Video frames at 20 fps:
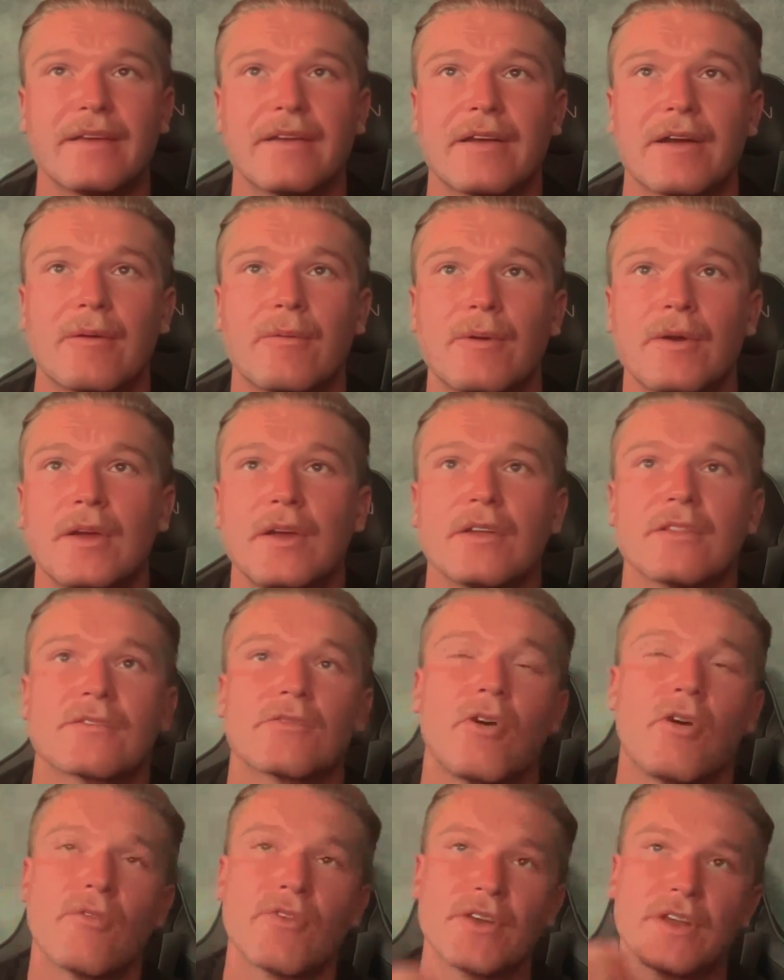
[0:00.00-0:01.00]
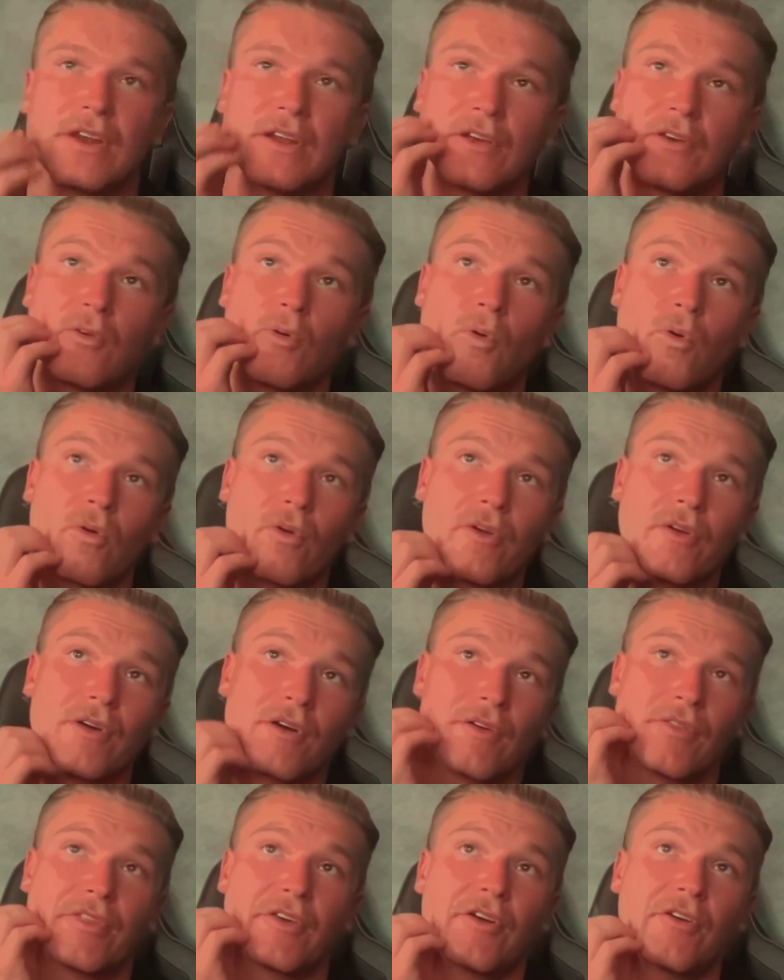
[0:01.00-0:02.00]
You know, Tolvanen and Gourde,
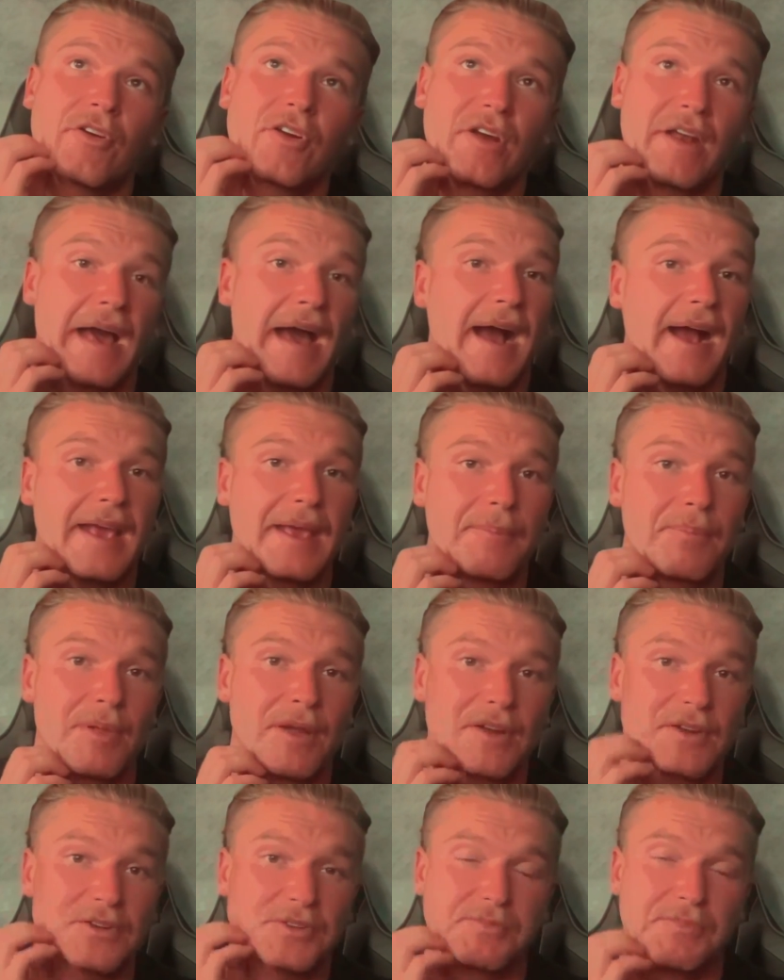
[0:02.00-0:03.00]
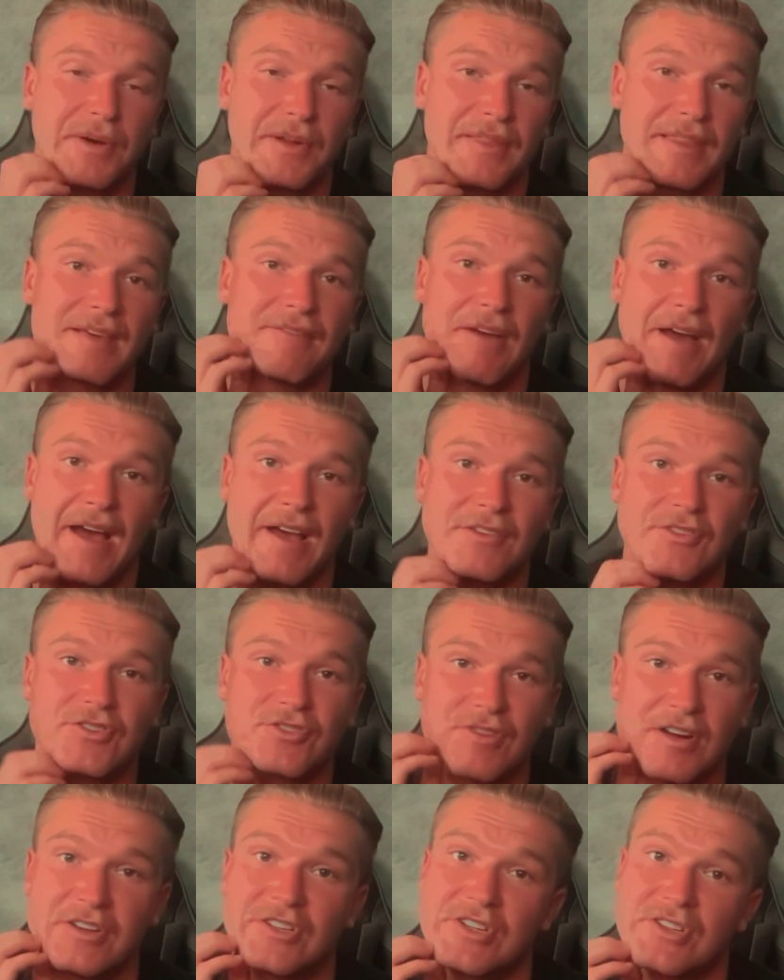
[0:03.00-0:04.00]
they're good hockey players, but they've had
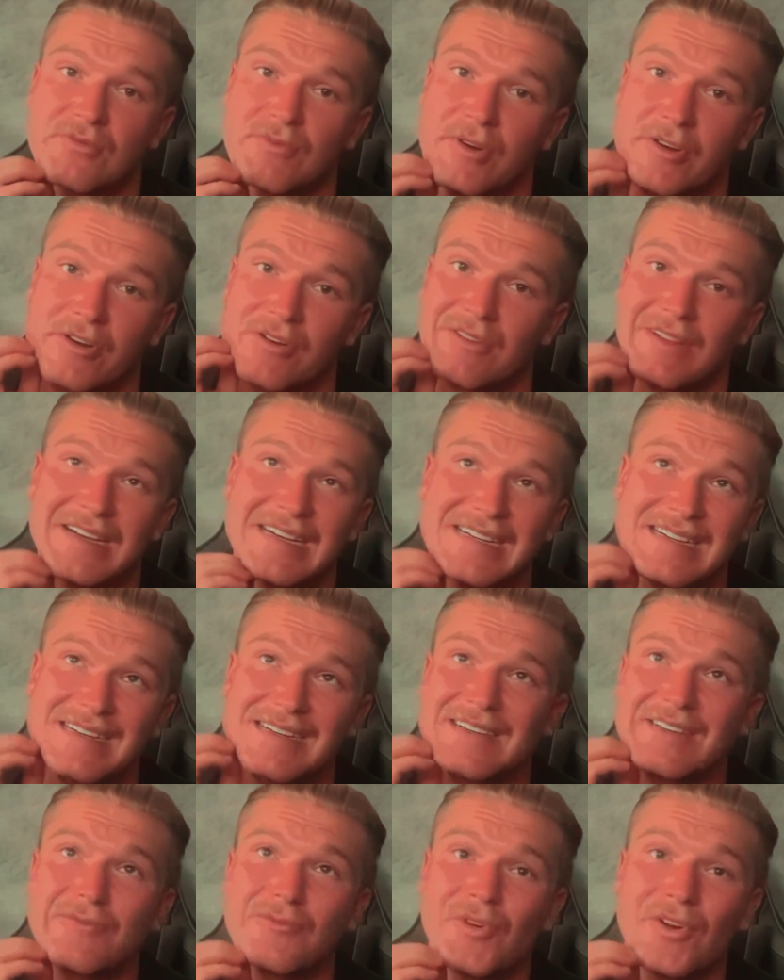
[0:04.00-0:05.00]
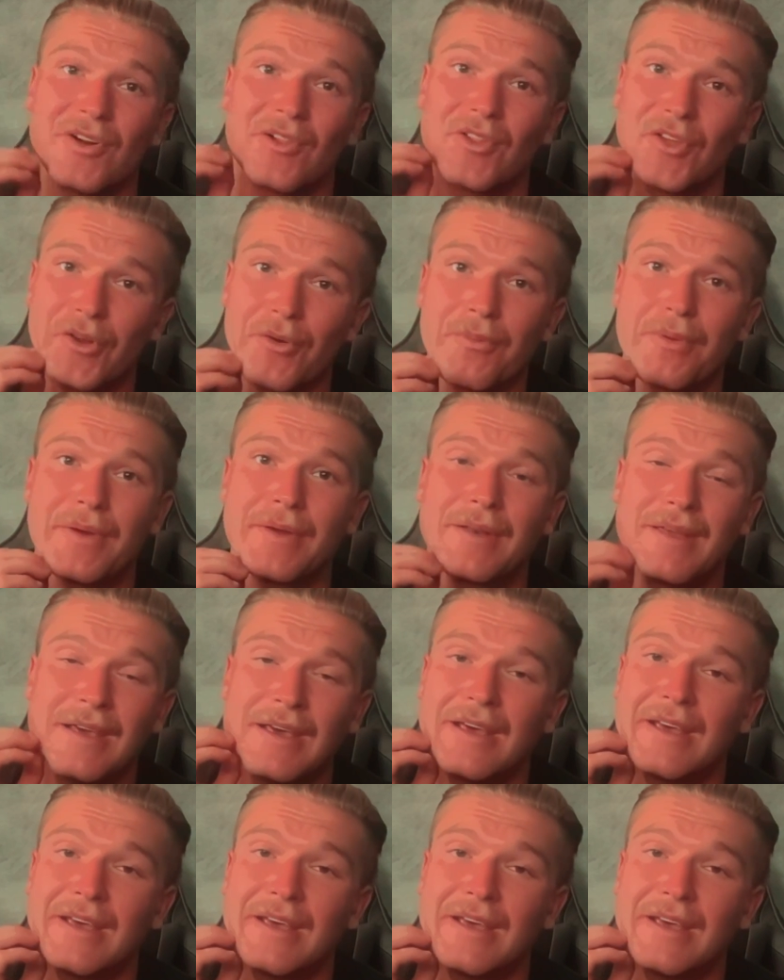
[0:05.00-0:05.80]
stretches where you're like, oh, you want a little bit,